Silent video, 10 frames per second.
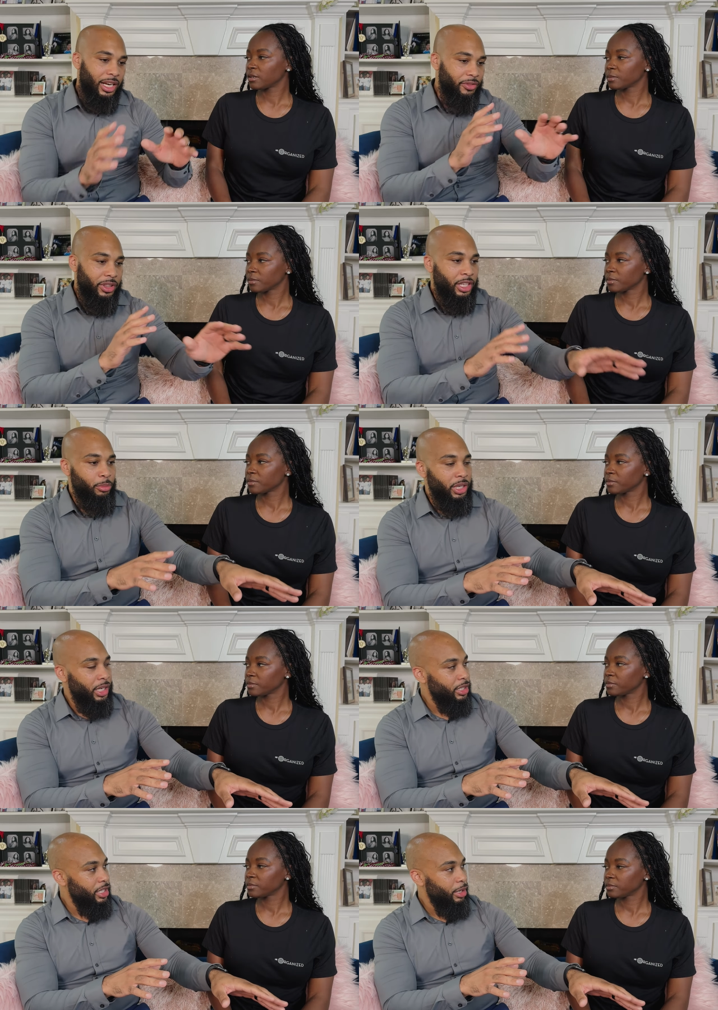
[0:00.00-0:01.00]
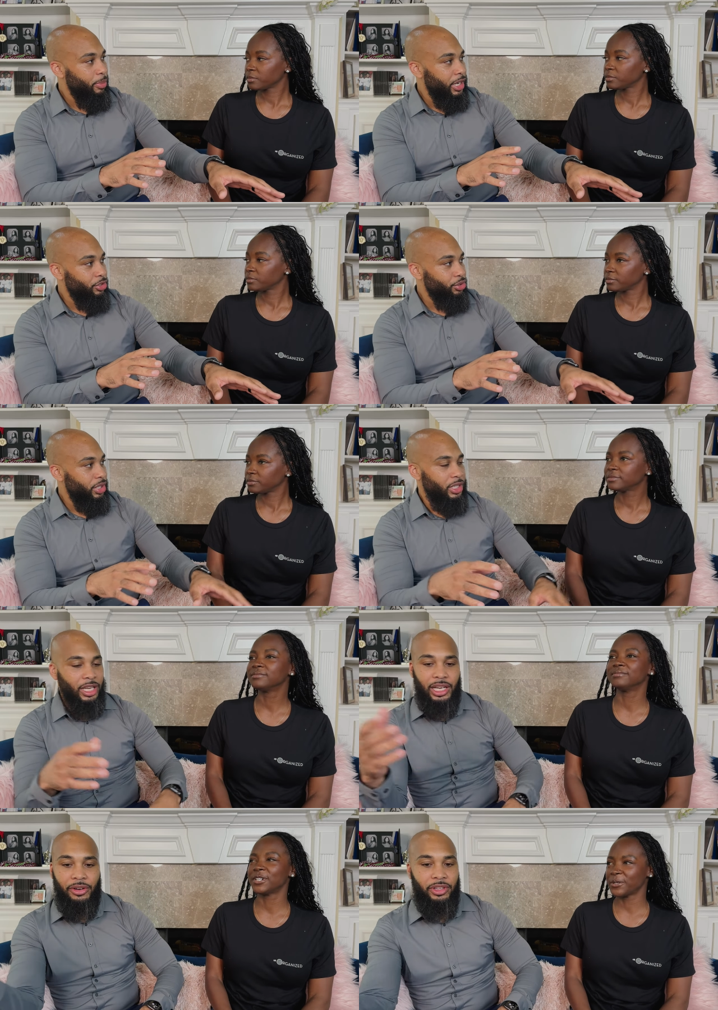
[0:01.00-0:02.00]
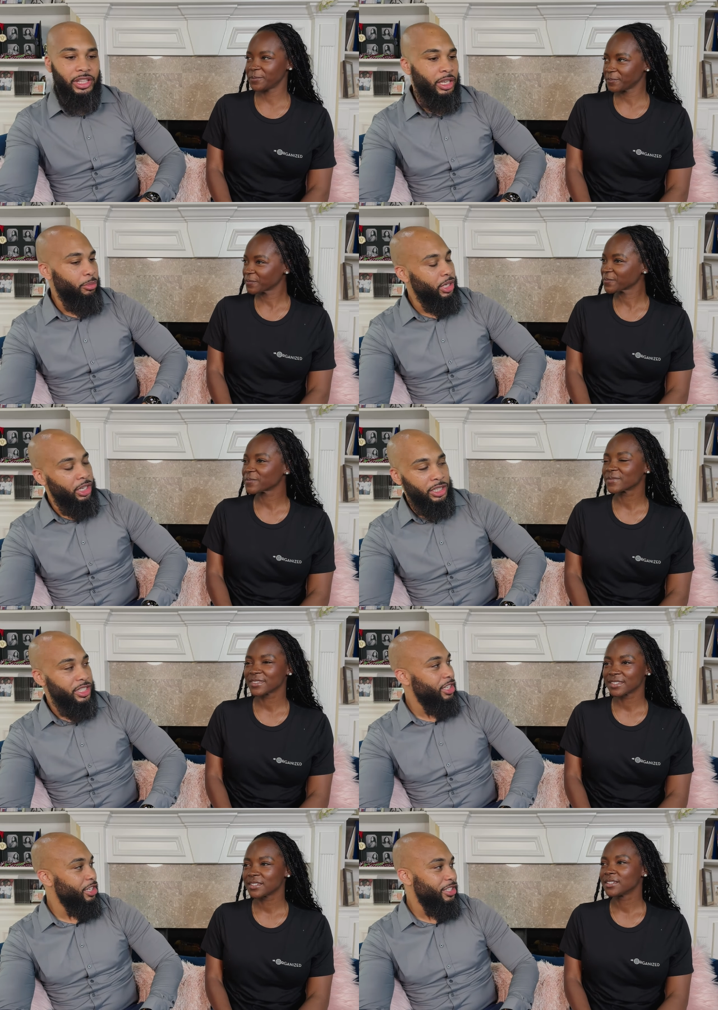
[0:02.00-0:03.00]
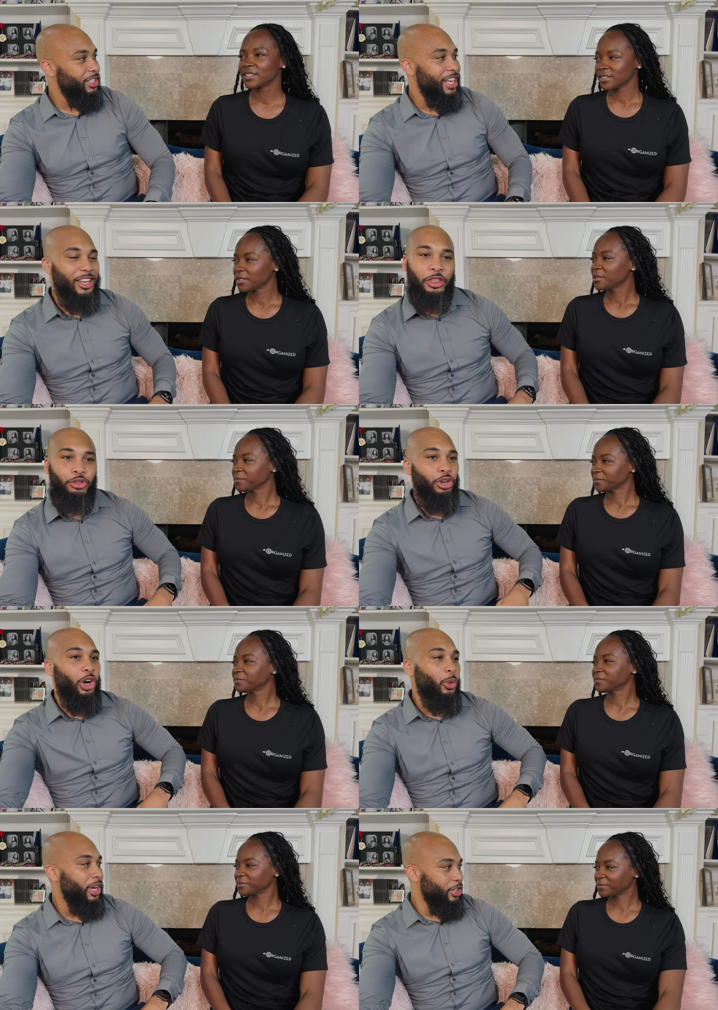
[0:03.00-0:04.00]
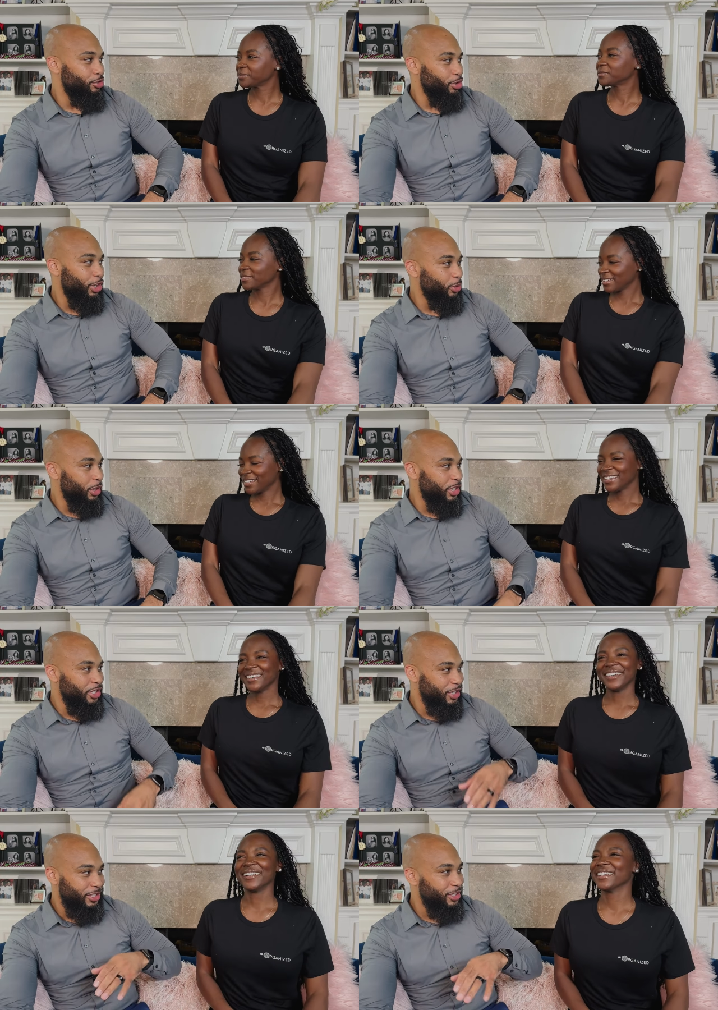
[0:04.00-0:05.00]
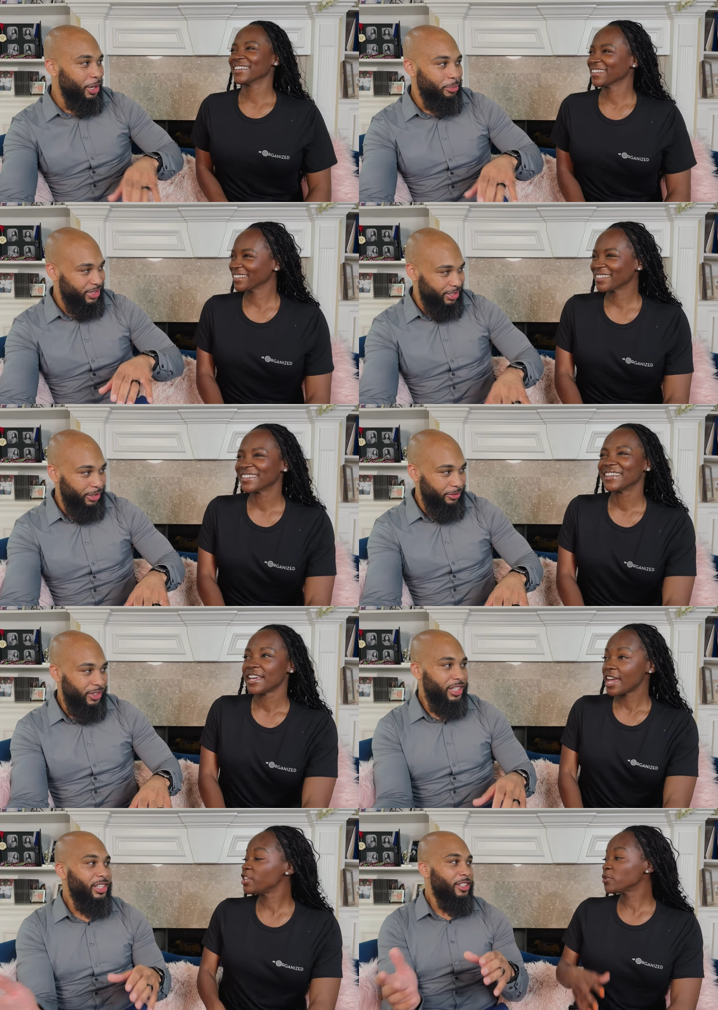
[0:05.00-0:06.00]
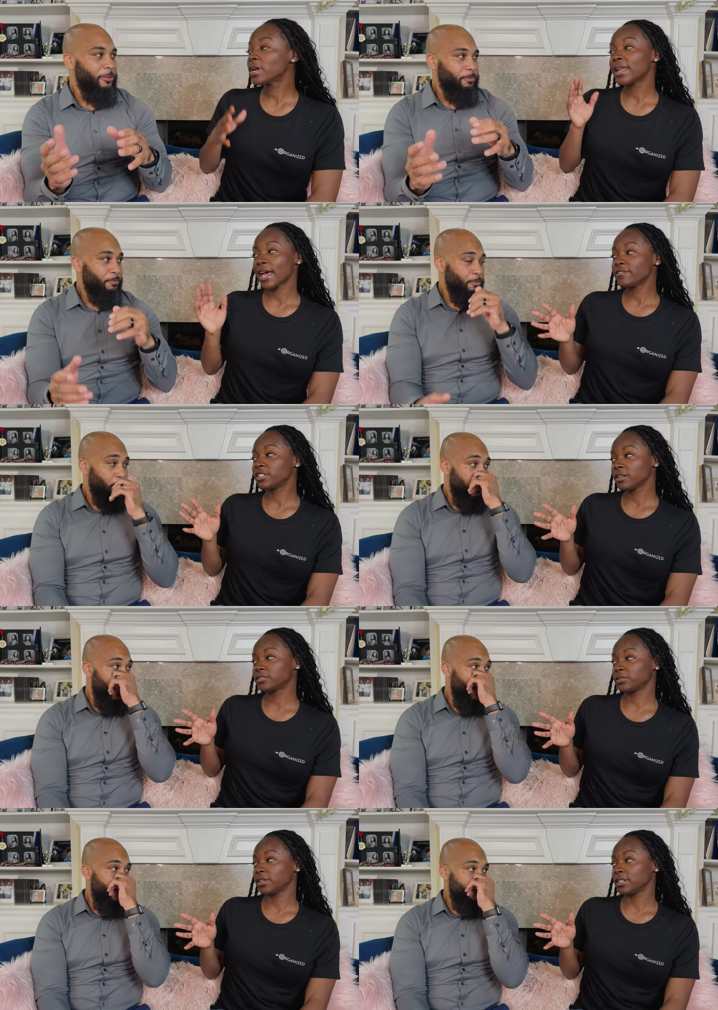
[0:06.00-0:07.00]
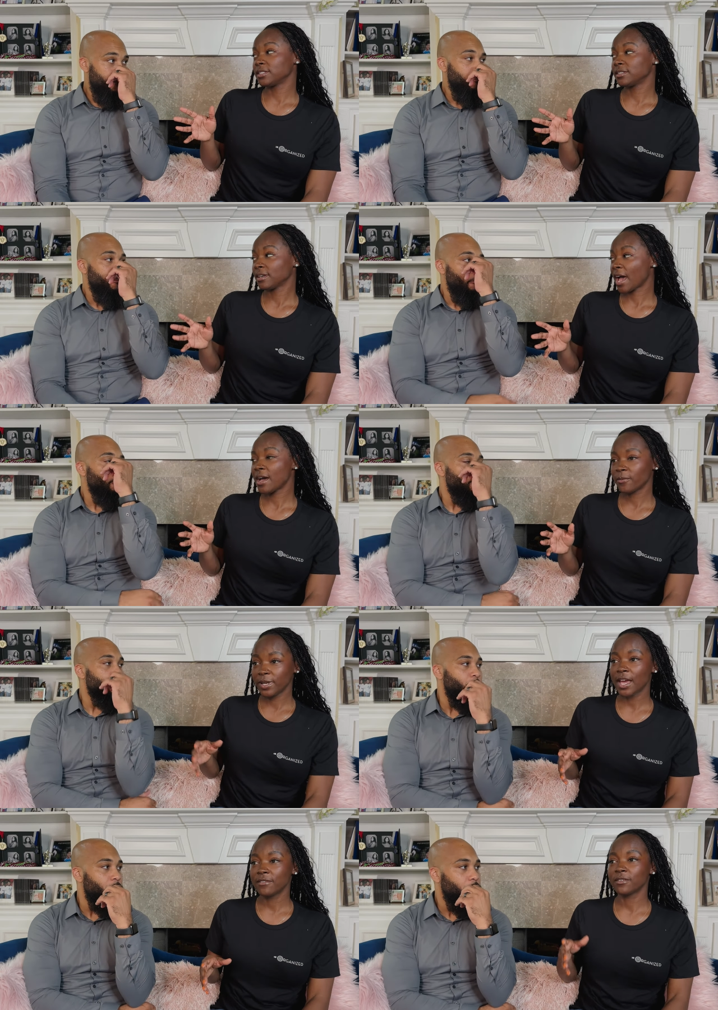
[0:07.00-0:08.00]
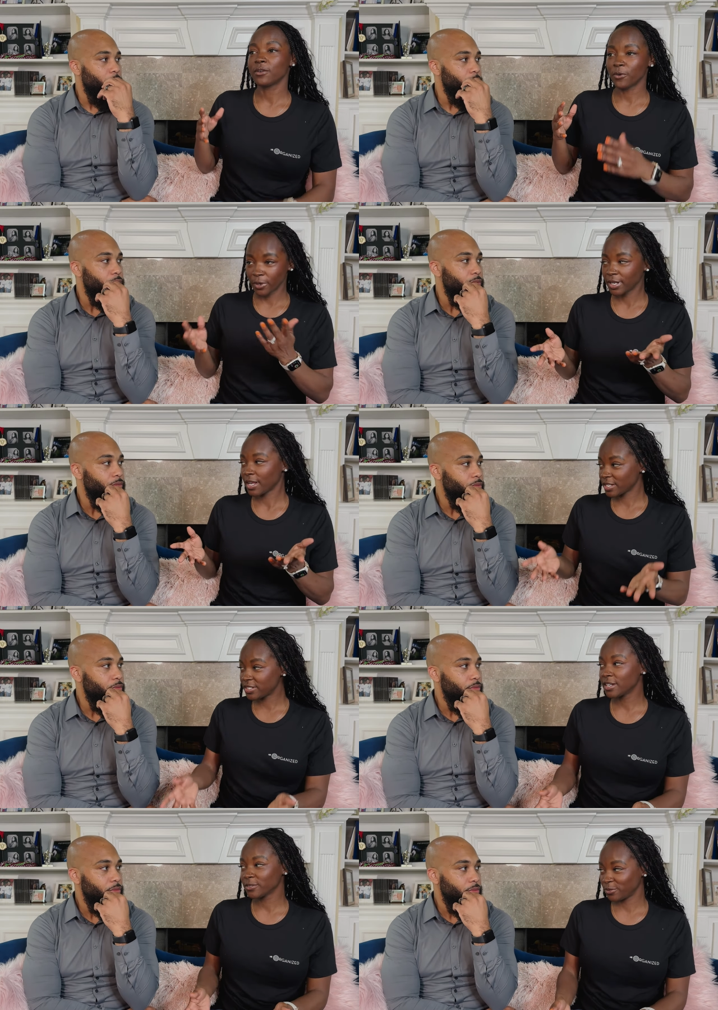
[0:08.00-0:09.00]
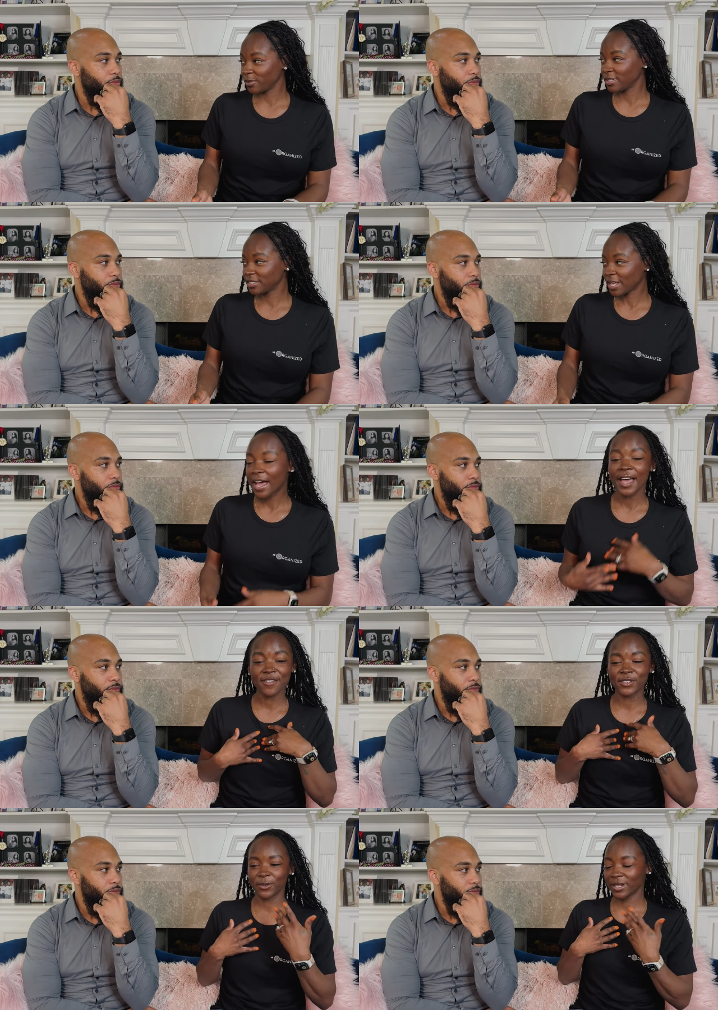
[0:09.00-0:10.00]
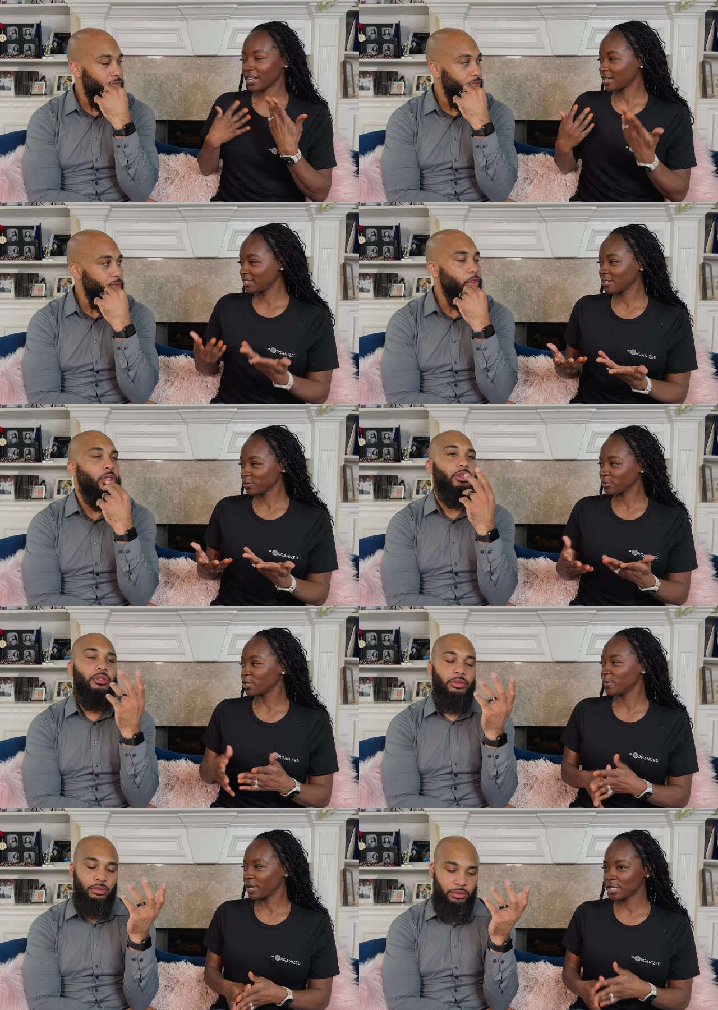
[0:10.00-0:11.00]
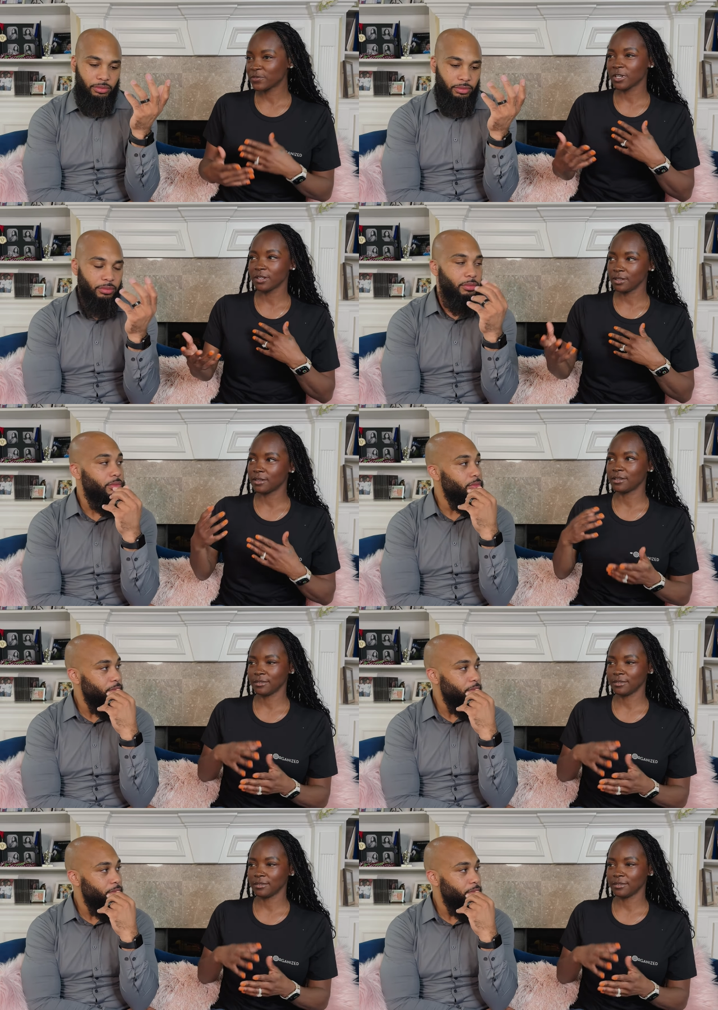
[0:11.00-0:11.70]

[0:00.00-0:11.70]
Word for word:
Speaker 1: everything belongs in a pantry. Not nope. everything belongs in this that throwaway drawer where you just dump stuff.
Speaker 2: And you can have junk drawers. Mm. I, we have organized junk drawers. I have an organized junk drawer, but it's for, you know,